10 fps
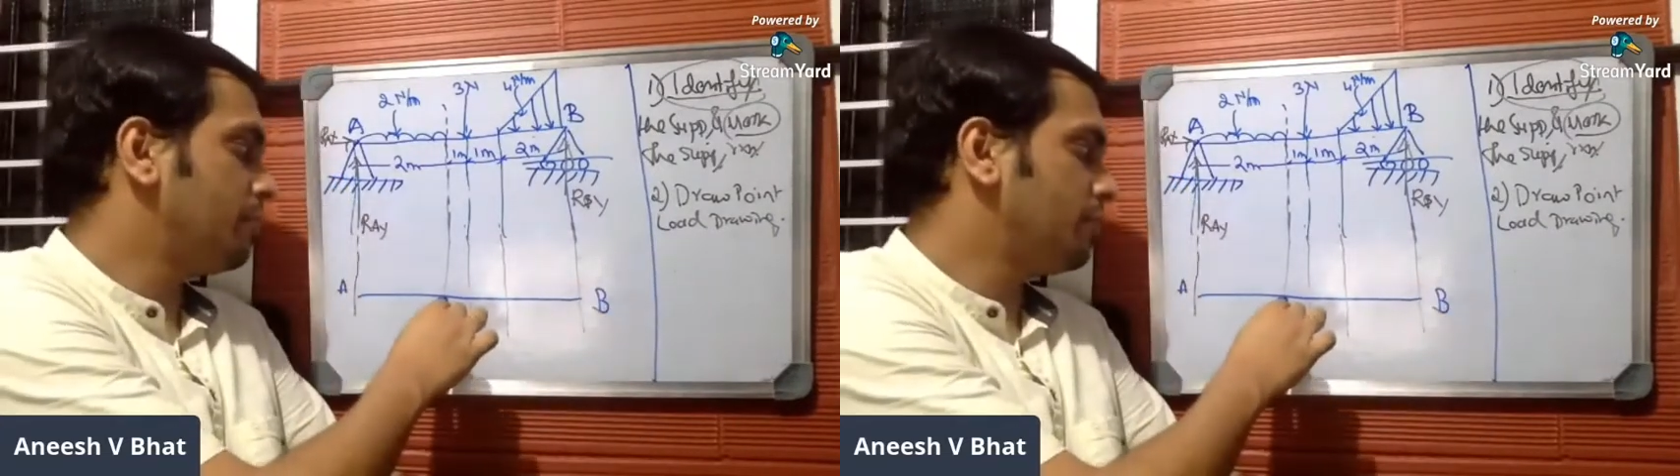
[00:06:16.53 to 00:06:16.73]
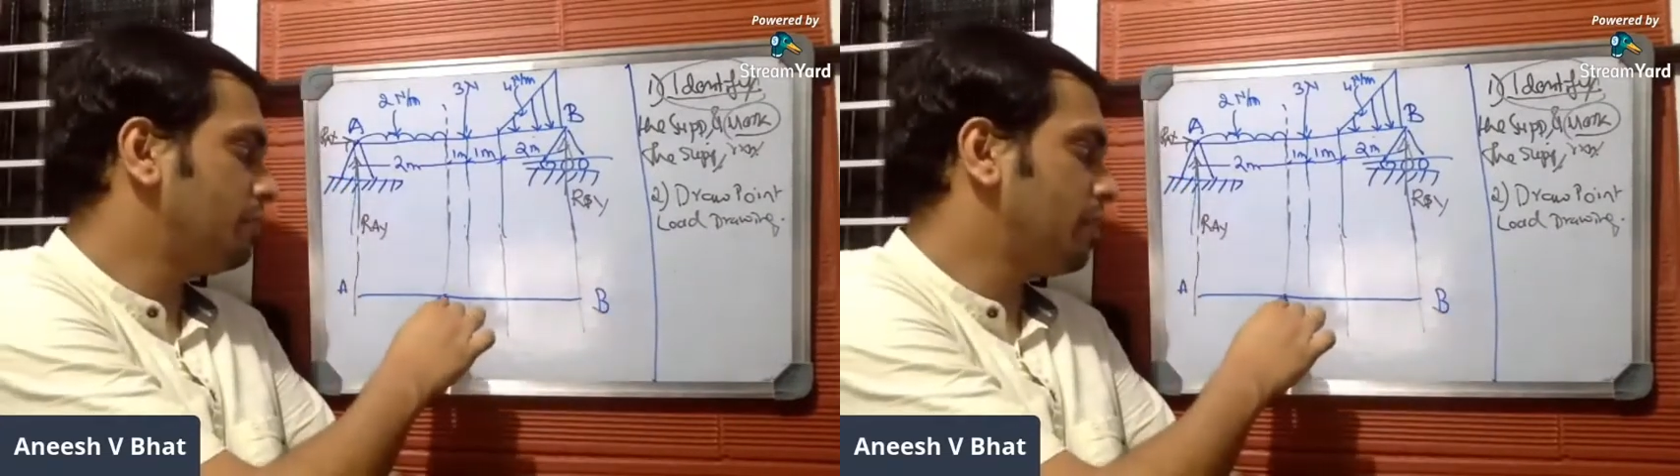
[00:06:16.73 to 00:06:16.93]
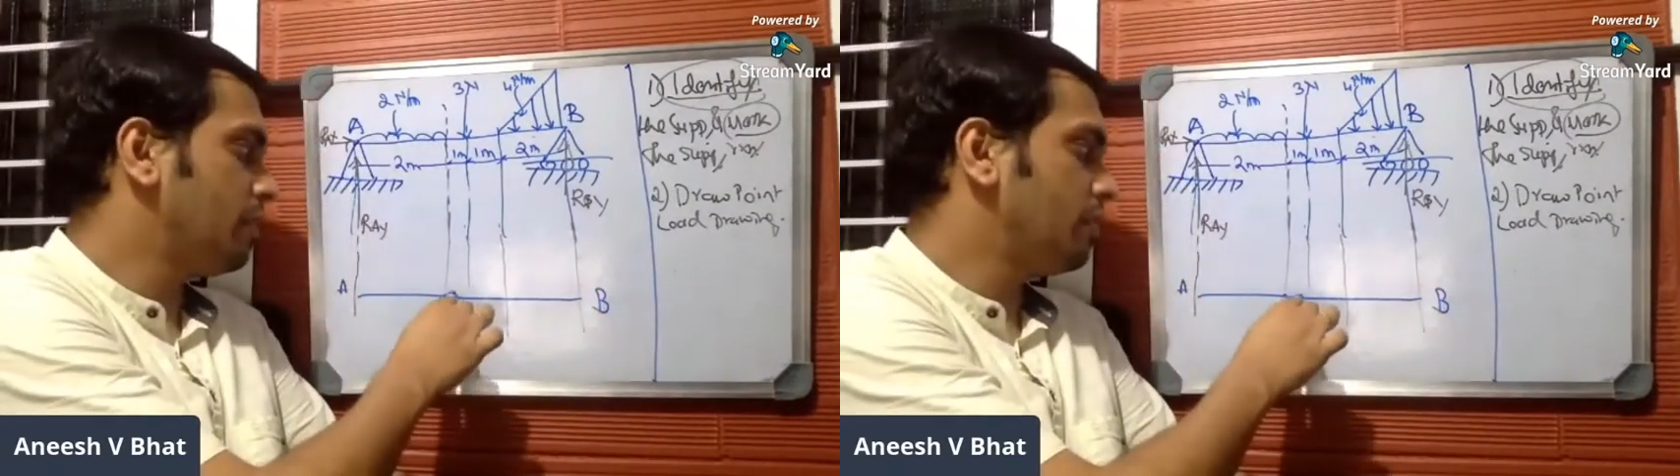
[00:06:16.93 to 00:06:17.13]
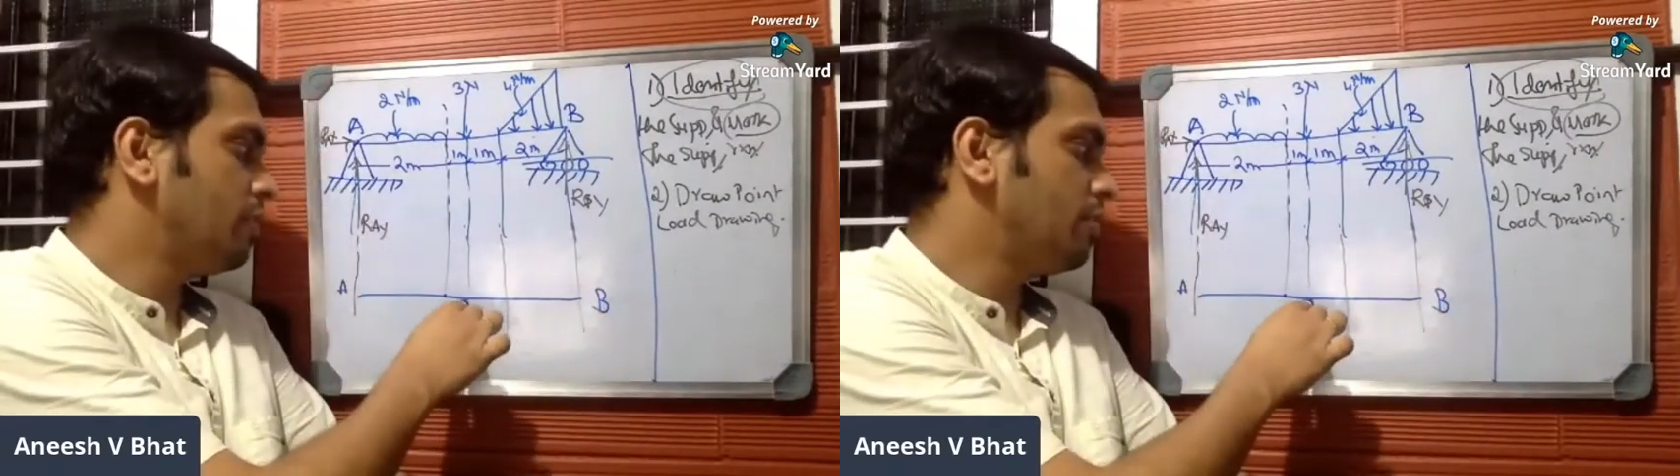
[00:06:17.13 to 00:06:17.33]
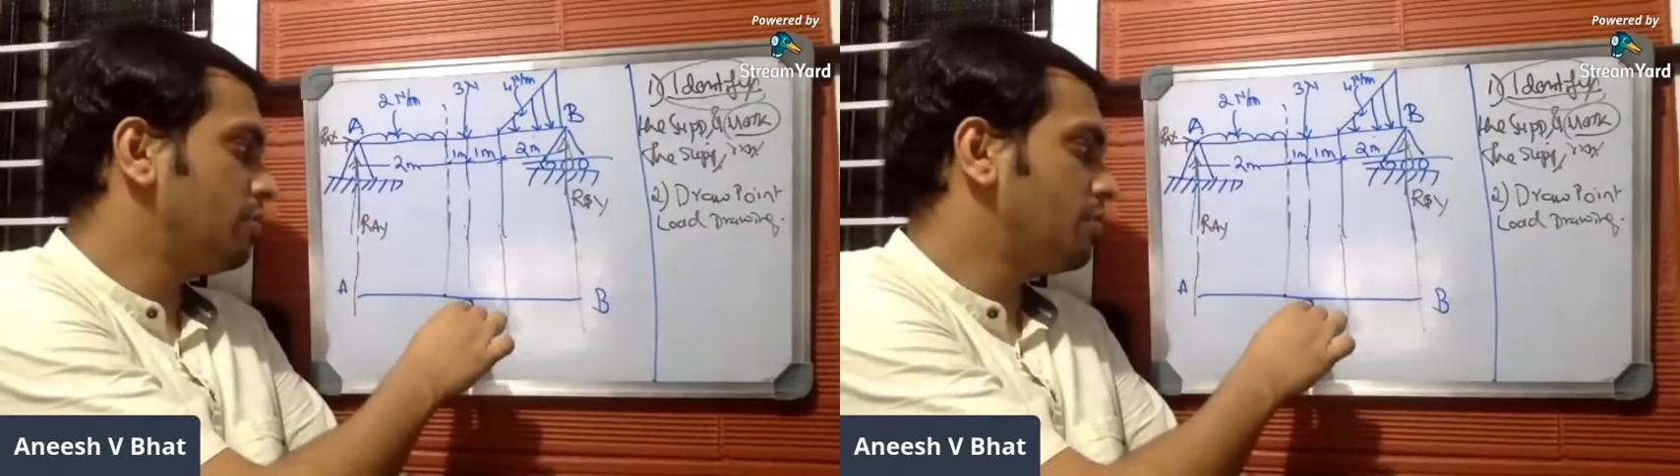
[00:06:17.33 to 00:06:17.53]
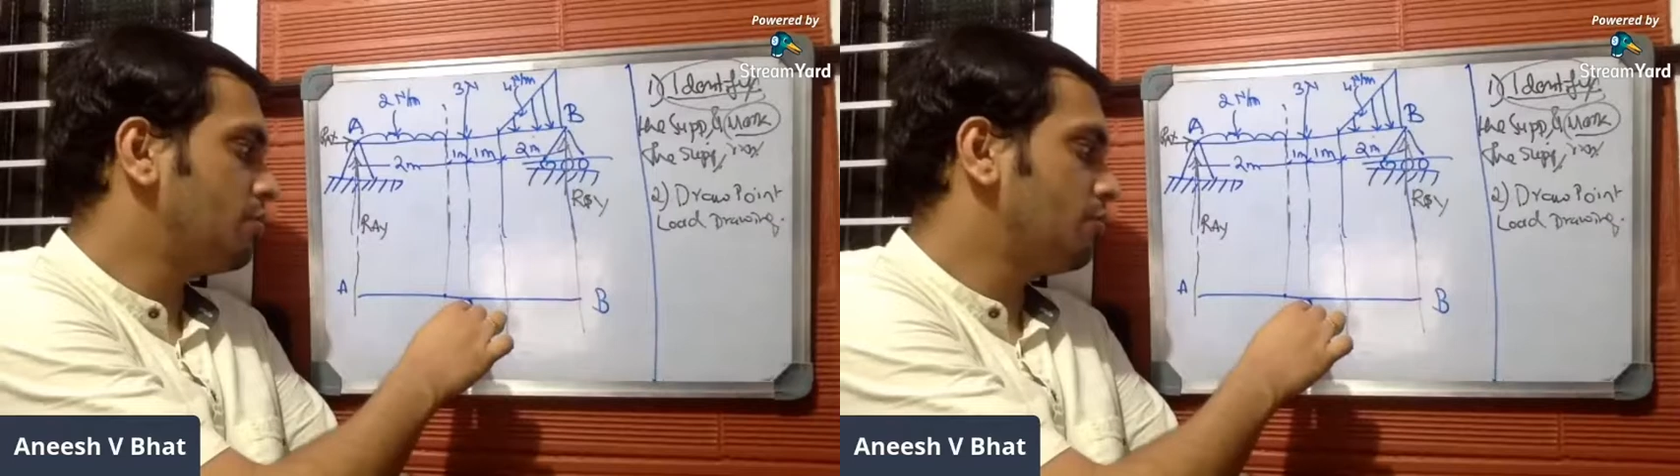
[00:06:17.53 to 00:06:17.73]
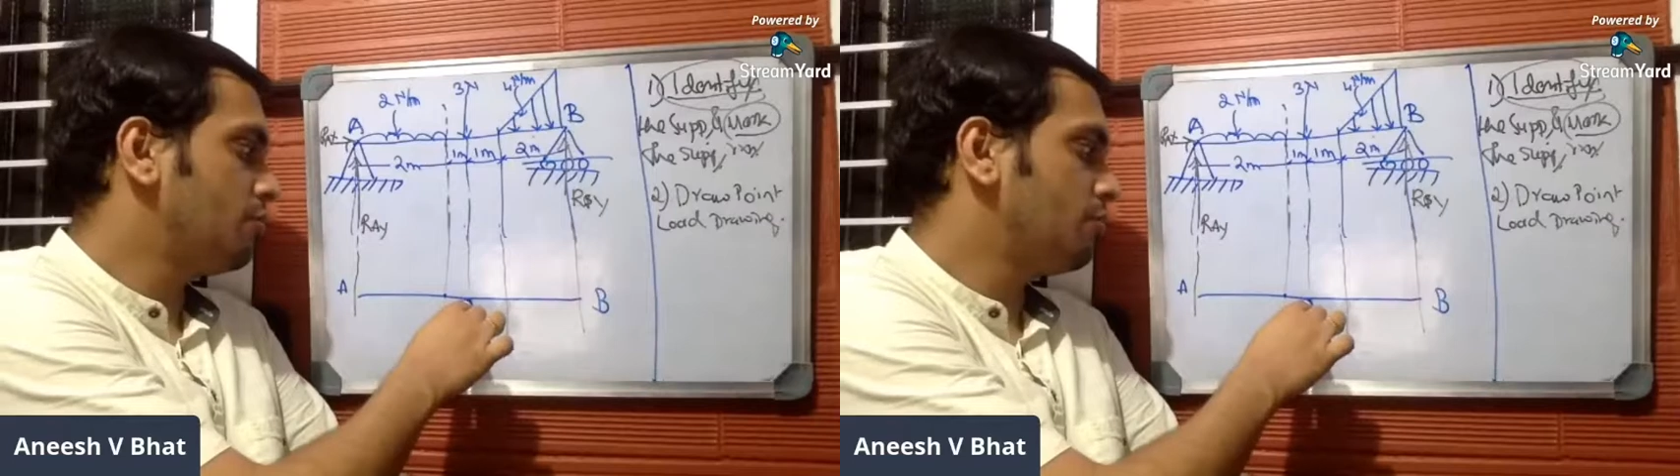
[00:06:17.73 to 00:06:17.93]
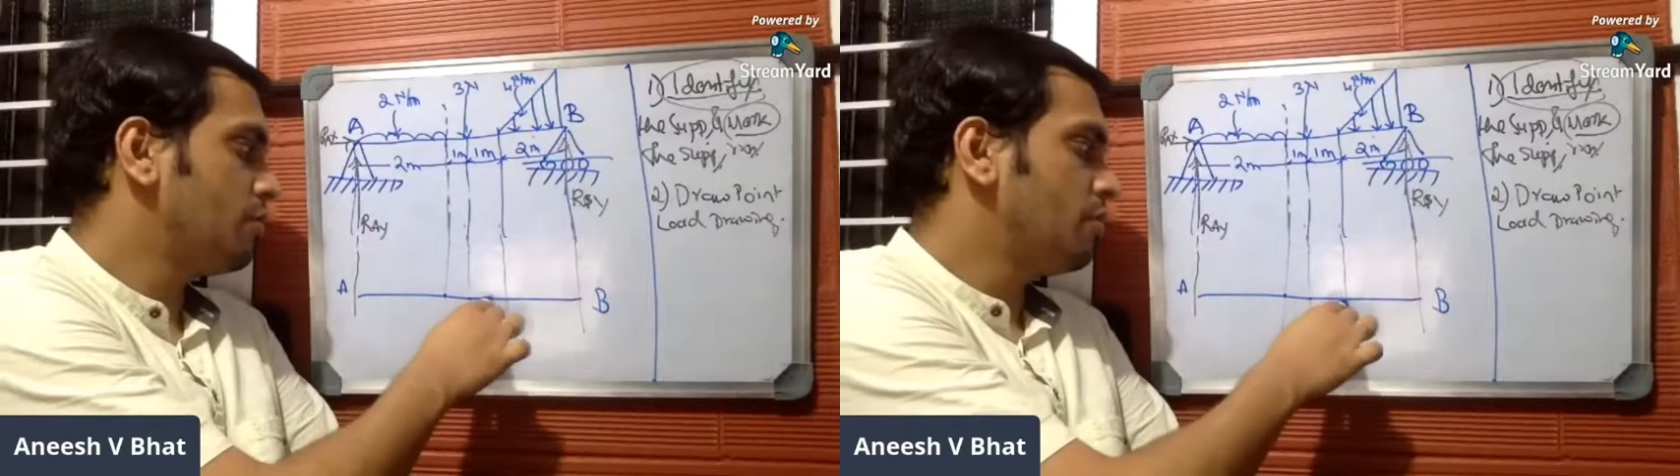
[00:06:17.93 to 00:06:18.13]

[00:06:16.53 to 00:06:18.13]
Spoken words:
points. 1, 2.